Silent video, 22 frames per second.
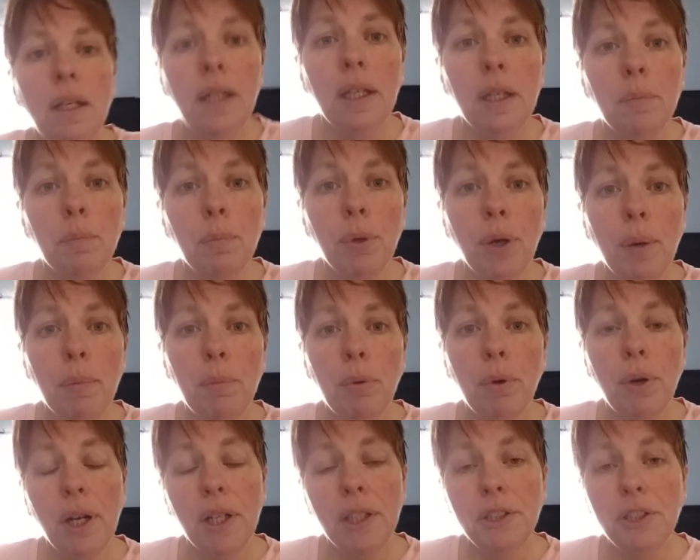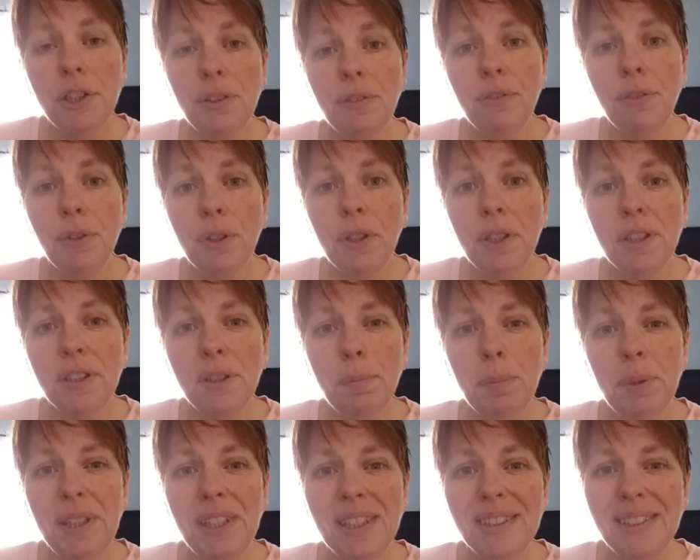In preparation for this,
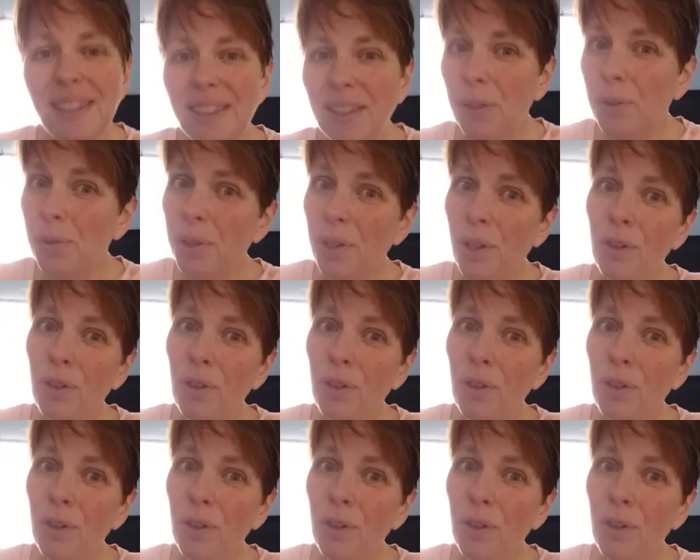because I don't